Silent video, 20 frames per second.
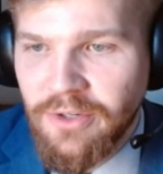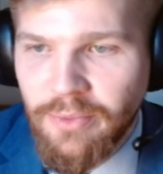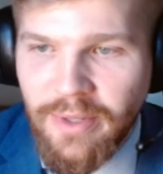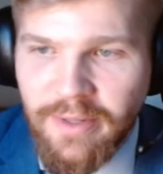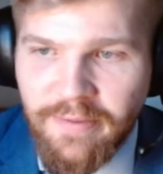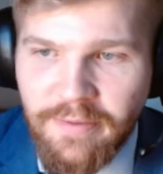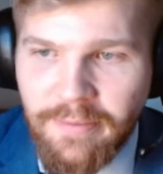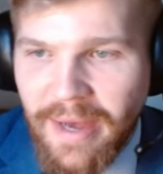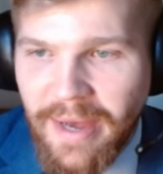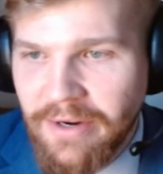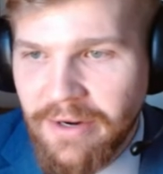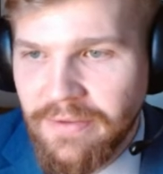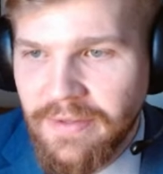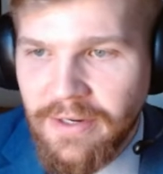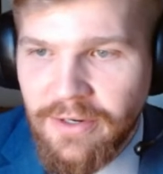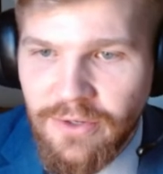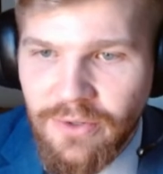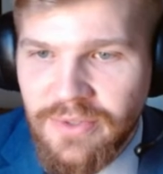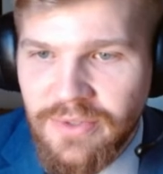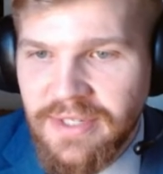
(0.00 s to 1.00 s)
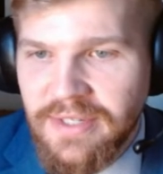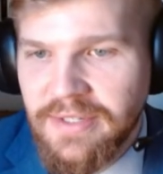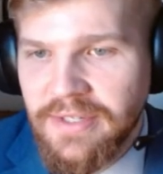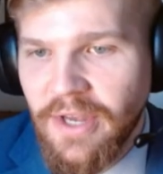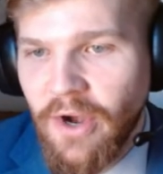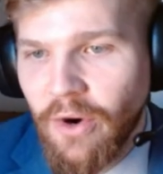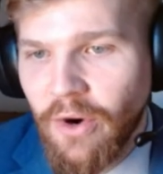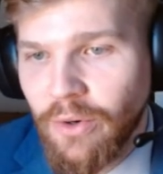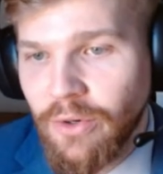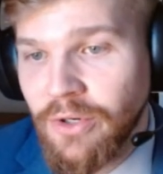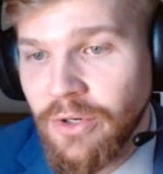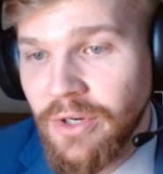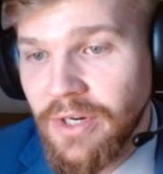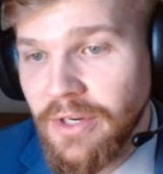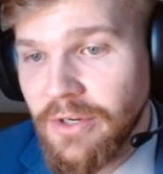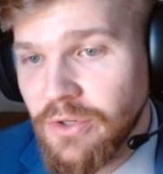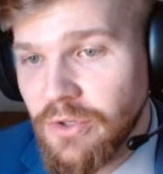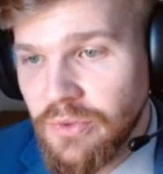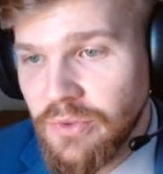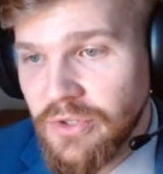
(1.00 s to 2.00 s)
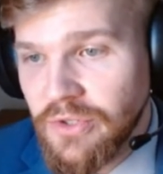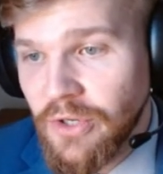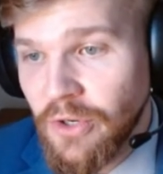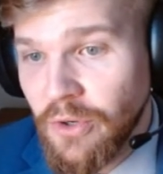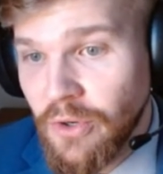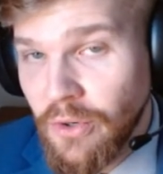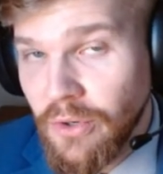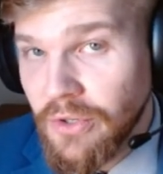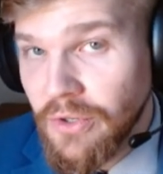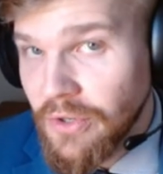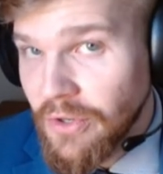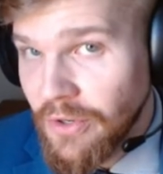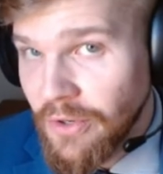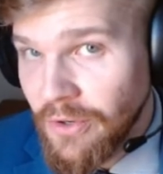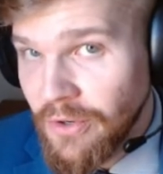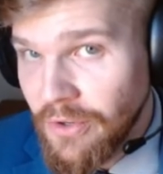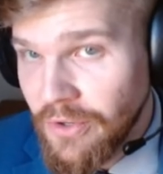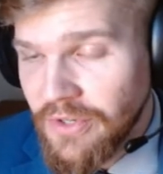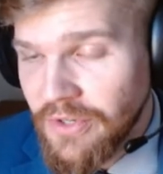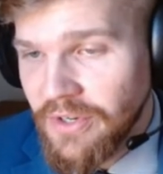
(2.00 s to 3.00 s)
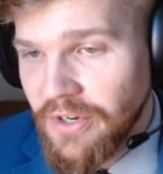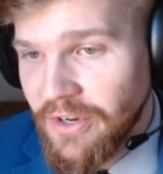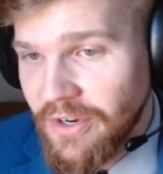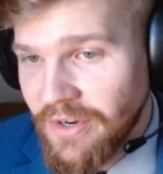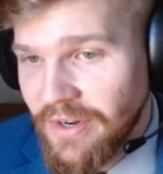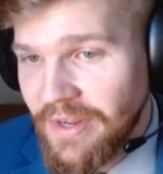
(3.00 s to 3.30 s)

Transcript: to relevant matter that induces or could induce, could, could